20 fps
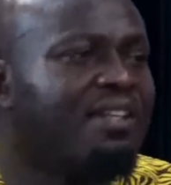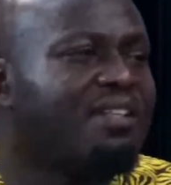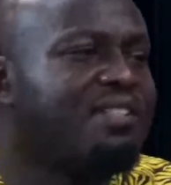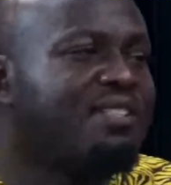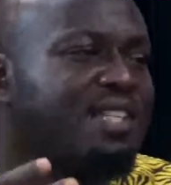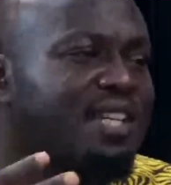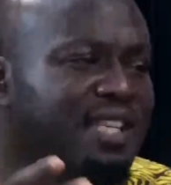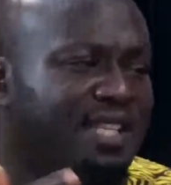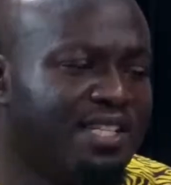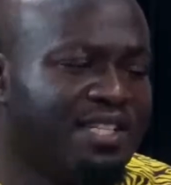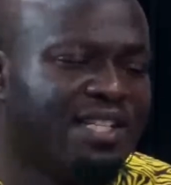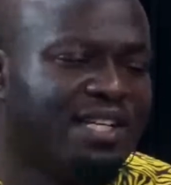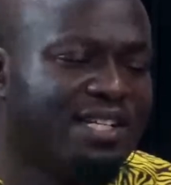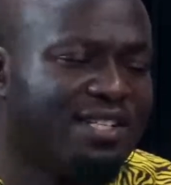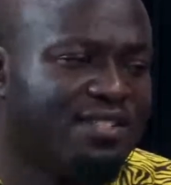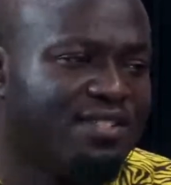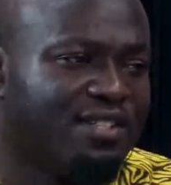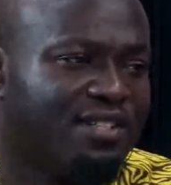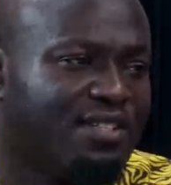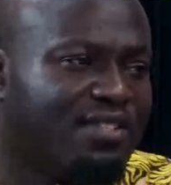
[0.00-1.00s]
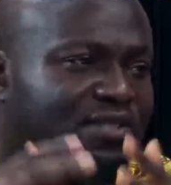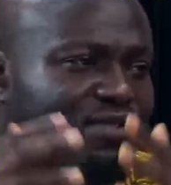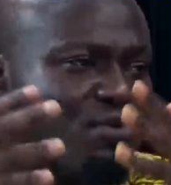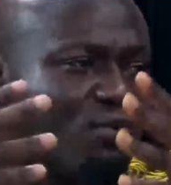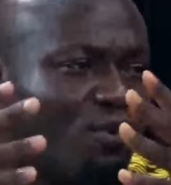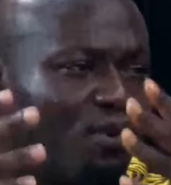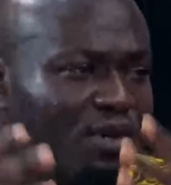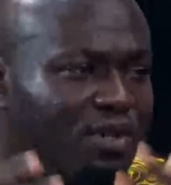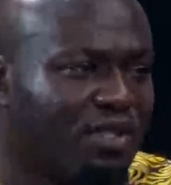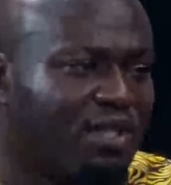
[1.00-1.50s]
telling Nigerians
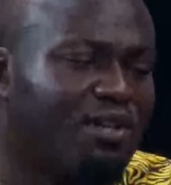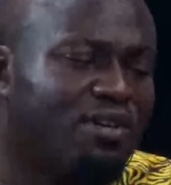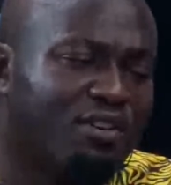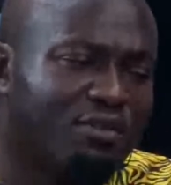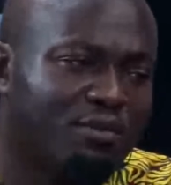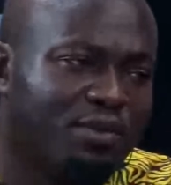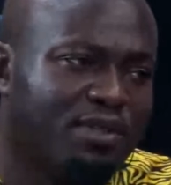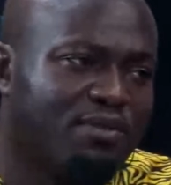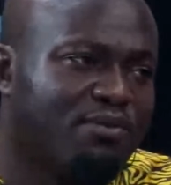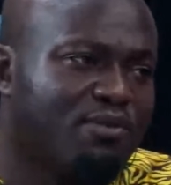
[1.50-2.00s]
what the government